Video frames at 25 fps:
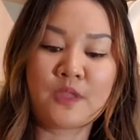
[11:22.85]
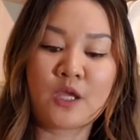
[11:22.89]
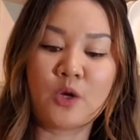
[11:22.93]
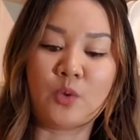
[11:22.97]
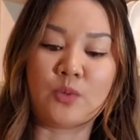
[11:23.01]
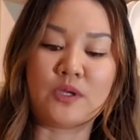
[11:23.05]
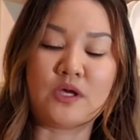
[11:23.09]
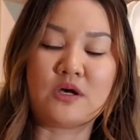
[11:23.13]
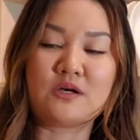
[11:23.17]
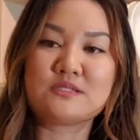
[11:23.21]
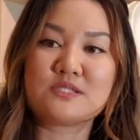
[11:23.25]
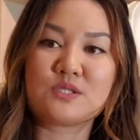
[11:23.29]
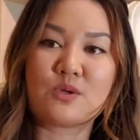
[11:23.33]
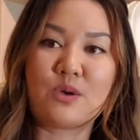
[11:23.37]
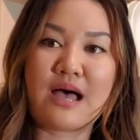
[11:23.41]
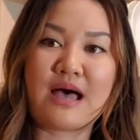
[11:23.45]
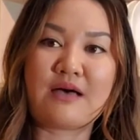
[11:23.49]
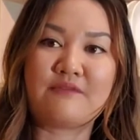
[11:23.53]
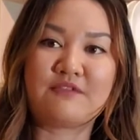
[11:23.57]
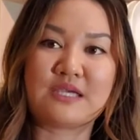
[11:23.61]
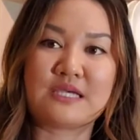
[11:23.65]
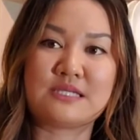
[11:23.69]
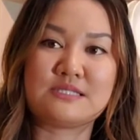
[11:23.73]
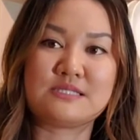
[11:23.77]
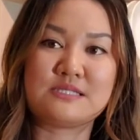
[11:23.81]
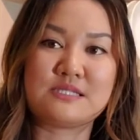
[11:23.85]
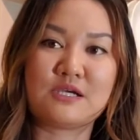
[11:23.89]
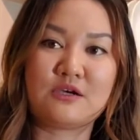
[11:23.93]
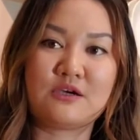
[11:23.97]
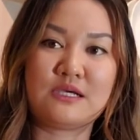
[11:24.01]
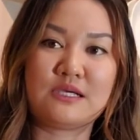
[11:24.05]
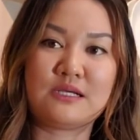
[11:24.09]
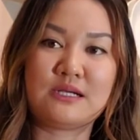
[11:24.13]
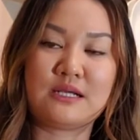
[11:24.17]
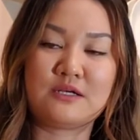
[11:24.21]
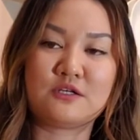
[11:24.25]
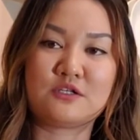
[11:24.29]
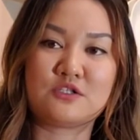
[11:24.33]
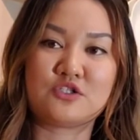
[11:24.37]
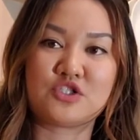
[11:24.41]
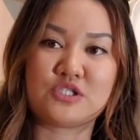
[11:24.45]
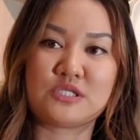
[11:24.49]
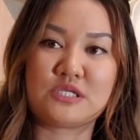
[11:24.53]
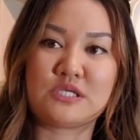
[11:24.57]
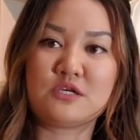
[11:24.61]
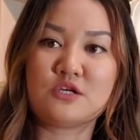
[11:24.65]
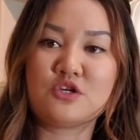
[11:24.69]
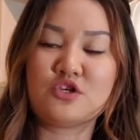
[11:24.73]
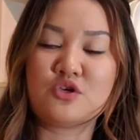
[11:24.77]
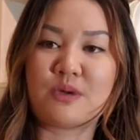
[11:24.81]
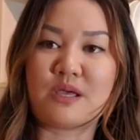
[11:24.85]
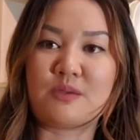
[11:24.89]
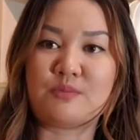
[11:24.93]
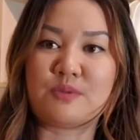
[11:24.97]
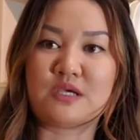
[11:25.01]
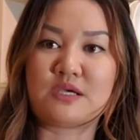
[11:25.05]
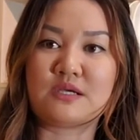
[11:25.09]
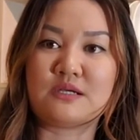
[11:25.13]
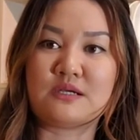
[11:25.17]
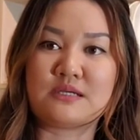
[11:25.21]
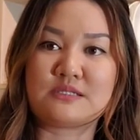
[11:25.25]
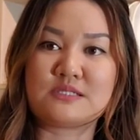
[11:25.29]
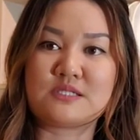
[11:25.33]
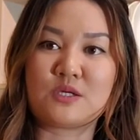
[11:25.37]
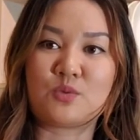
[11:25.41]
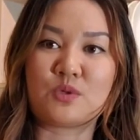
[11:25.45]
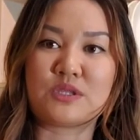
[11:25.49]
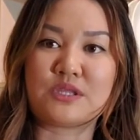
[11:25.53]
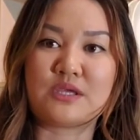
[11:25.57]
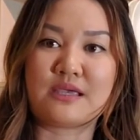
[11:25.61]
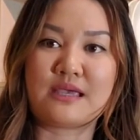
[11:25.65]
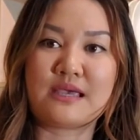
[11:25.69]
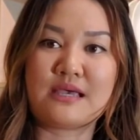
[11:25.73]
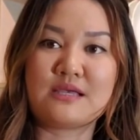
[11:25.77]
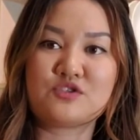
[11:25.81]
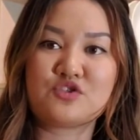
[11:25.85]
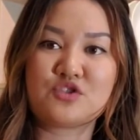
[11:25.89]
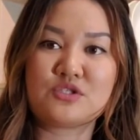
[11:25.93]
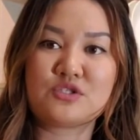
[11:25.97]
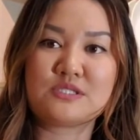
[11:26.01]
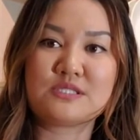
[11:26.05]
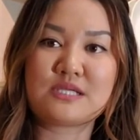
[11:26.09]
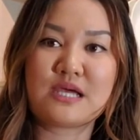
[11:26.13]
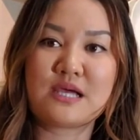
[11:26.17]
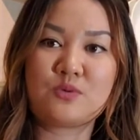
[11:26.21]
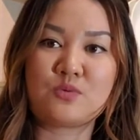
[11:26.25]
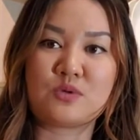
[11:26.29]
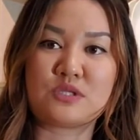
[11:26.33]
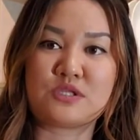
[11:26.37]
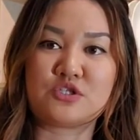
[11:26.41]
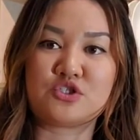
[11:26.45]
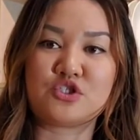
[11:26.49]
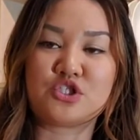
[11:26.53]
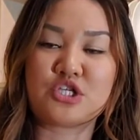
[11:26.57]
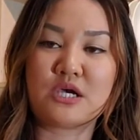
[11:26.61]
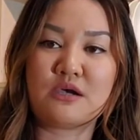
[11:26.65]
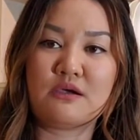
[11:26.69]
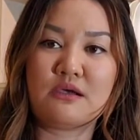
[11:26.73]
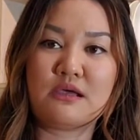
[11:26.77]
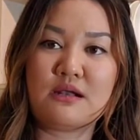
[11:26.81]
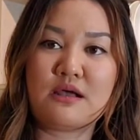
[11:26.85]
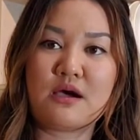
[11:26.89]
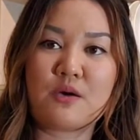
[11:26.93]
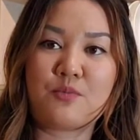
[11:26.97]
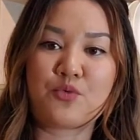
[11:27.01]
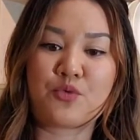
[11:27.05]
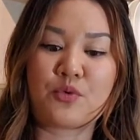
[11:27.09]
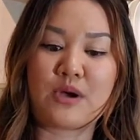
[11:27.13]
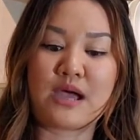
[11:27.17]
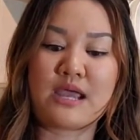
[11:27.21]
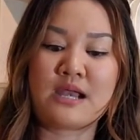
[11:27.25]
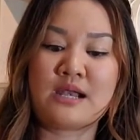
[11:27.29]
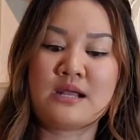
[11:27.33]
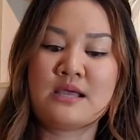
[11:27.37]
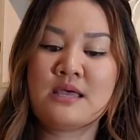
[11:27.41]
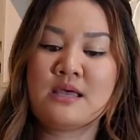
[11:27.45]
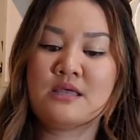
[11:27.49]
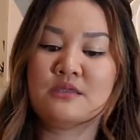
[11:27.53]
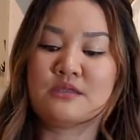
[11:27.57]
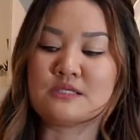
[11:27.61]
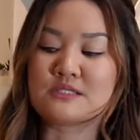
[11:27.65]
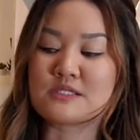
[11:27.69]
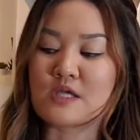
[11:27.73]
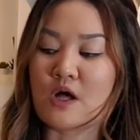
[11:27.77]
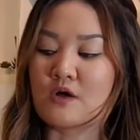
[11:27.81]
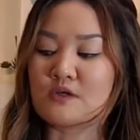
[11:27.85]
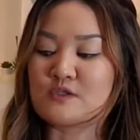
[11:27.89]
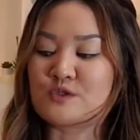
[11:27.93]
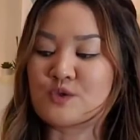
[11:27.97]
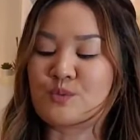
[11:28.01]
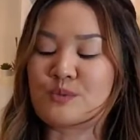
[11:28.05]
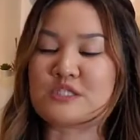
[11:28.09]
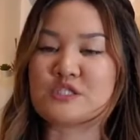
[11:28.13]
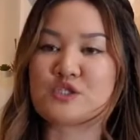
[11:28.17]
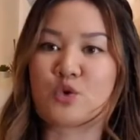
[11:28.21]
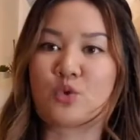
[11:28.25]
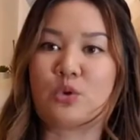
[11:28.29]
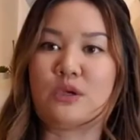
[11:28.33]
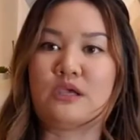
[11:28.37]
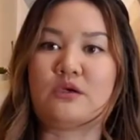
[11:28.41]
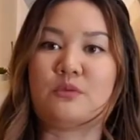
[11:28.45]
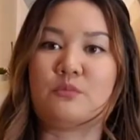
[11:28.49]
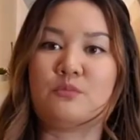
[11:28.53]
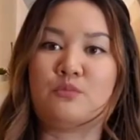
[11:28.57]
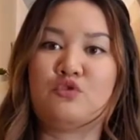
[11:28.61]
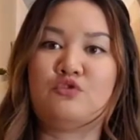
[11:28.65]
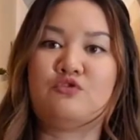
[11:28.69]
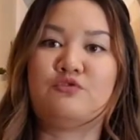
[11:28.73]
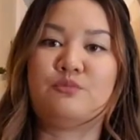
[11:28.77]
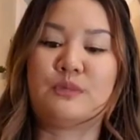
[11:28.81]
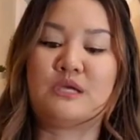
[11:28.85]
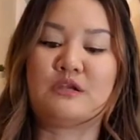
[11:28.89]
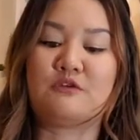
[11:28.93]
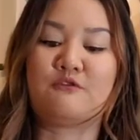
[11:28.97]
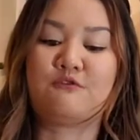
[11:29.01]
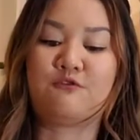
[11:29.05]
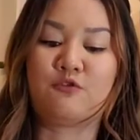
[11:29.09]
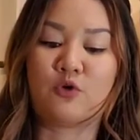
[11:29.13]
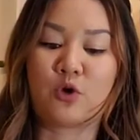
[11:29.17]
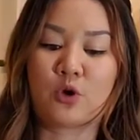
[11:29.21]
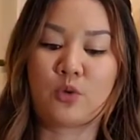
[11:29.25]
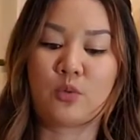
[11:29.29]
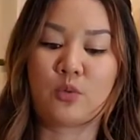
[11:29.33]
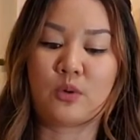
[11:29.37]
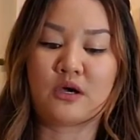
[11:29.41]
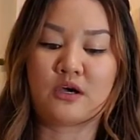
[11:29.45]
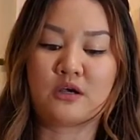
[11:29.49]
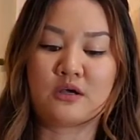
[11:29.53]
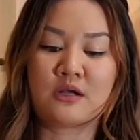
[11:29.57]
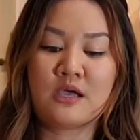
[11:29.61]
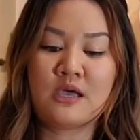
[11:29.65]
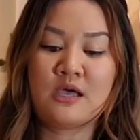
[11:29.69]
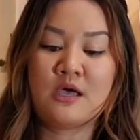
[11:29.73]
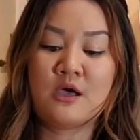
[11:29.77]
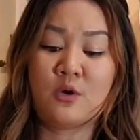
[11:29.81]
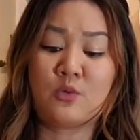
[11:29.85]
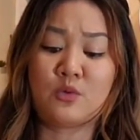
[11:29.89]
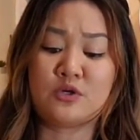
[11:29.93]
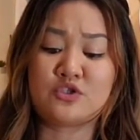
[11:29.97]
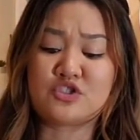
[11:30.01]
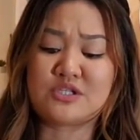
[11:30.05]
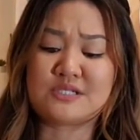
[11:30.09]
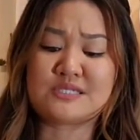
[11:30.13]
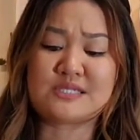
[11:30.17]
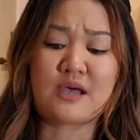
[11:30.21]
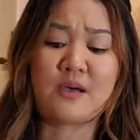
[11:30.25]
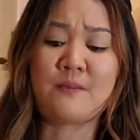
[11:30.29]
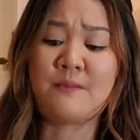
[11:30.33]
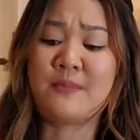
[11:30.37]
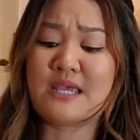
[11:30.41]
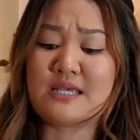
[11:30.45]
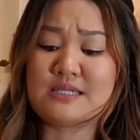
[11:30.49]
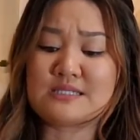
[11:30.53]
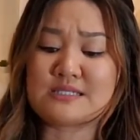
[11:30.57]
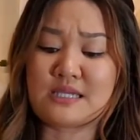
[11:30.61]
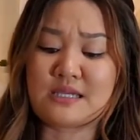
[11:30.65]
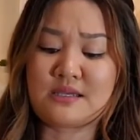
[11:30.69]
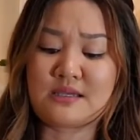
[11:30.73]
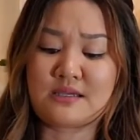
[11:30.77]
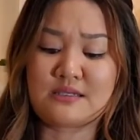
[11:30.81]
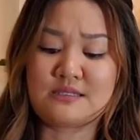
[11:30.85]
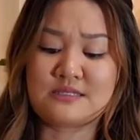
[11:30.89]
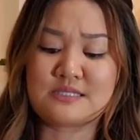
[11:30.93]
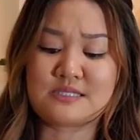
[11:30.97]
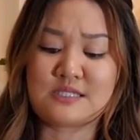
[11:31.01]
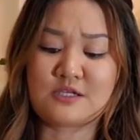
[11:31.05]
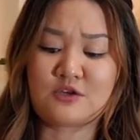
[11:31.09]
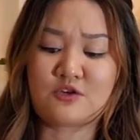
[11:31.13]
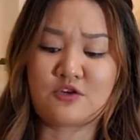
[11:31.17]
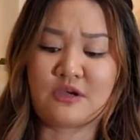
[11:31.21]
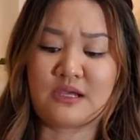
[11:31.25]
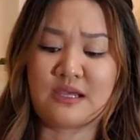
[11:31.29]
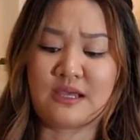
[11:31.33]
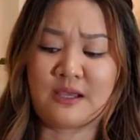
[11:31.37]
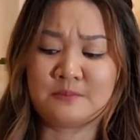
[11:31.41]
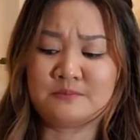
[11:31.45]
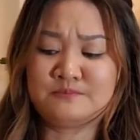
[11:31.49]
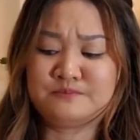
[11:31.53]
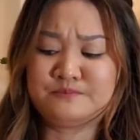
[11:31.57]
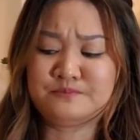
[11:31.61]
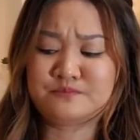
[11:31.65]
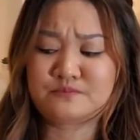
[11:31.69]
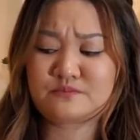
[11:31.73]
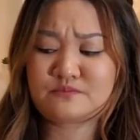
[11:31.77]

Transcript: We also have Cancerian energy here. You might be connecting with the Cancer sign with the chariot upright. This also means quick movement forward, which is amazing considering